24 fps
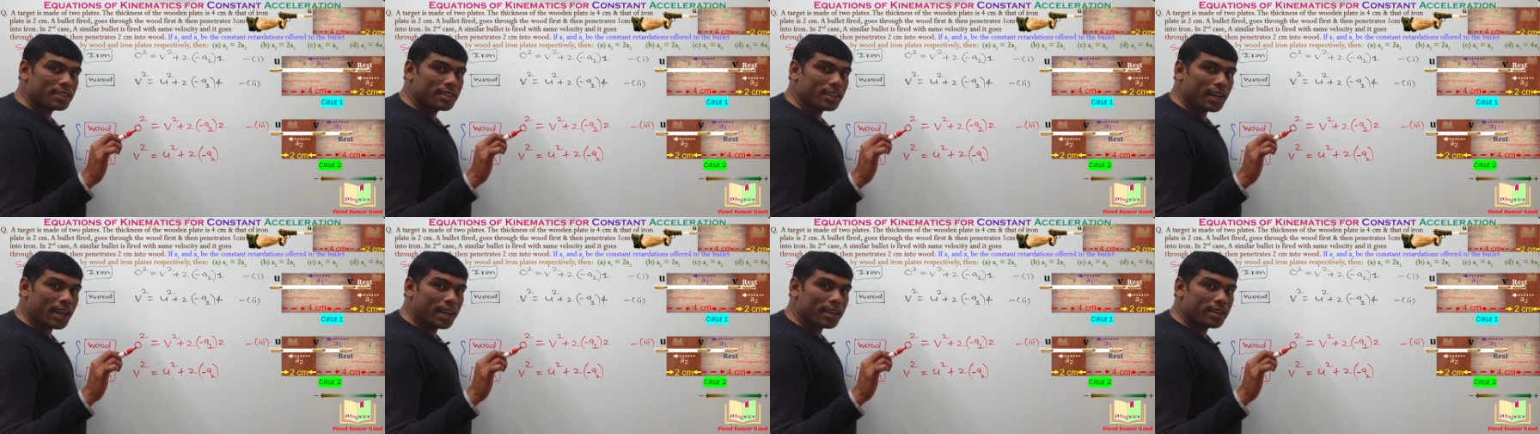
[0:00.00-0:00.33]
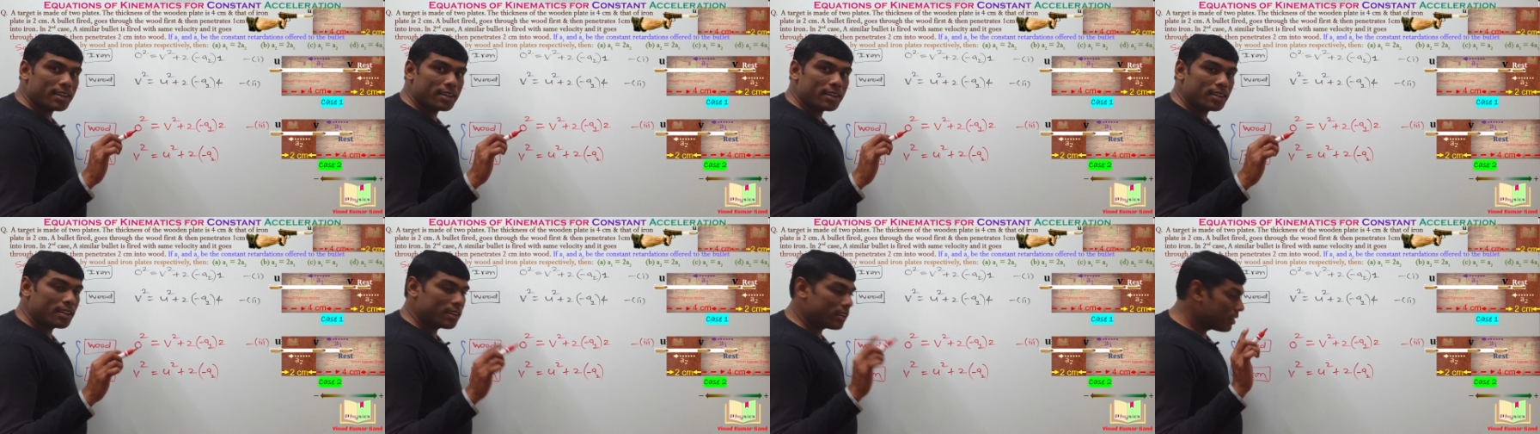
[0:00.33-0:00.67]
the
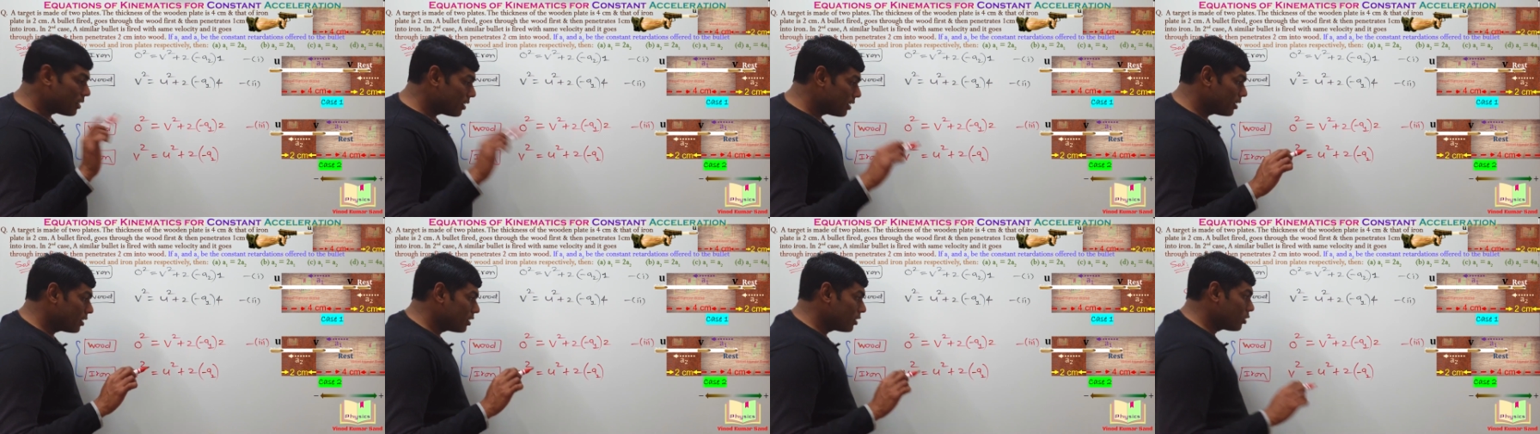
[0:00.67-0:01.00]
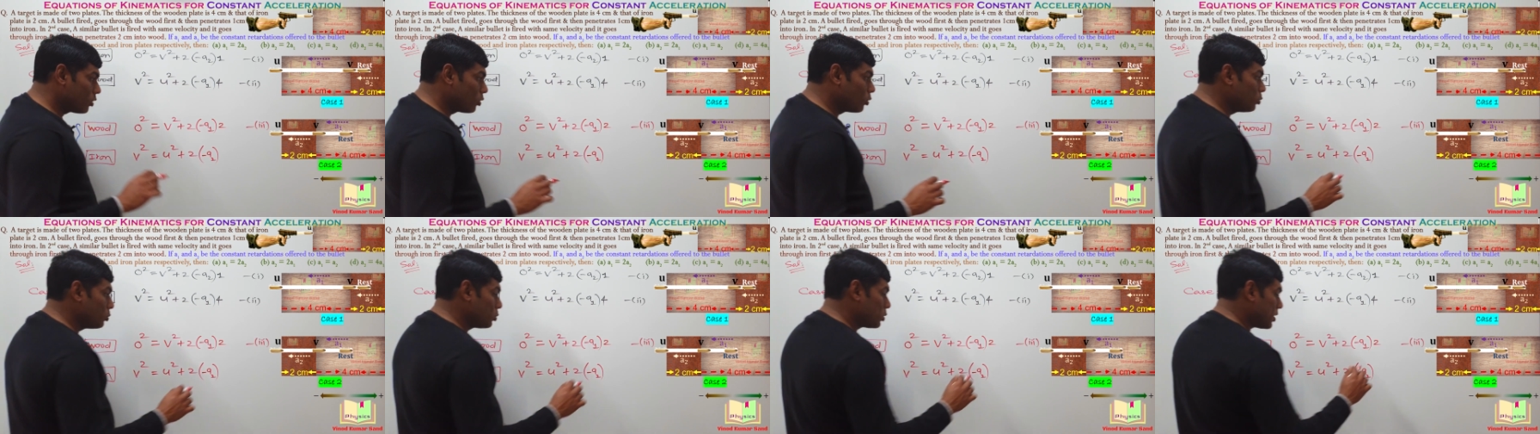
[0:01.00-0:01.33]
iron?
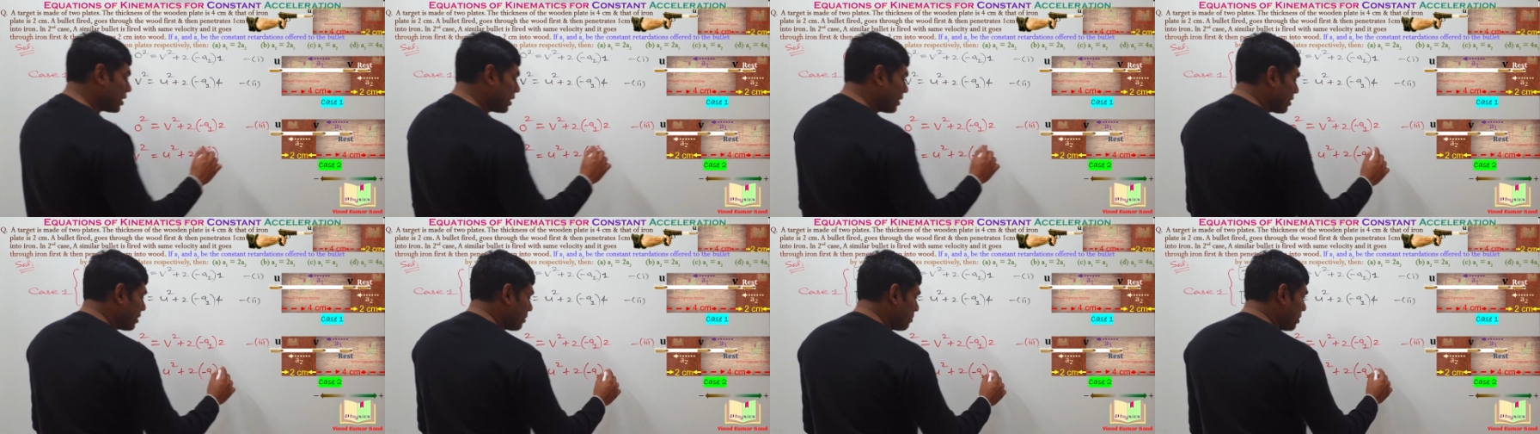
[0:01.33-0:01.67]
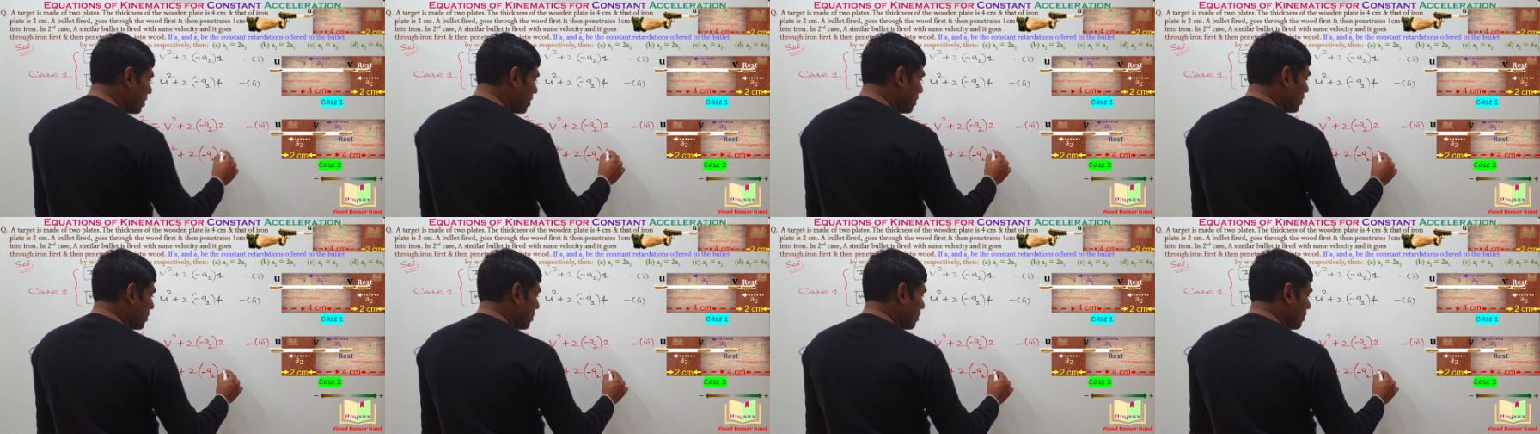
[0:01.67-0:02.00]
2
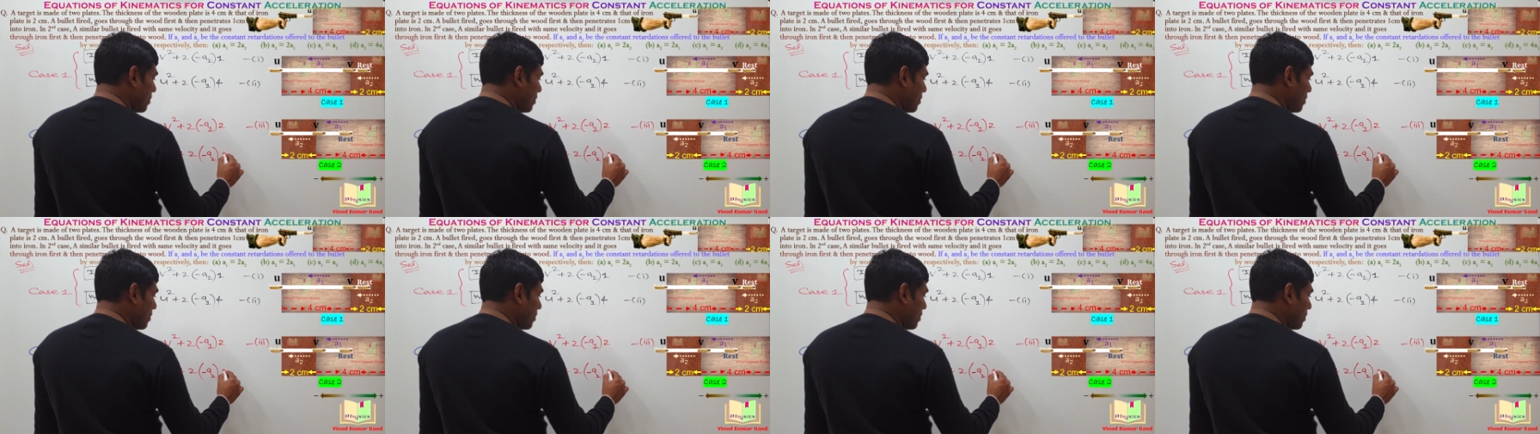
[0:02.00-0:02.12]
centimeter.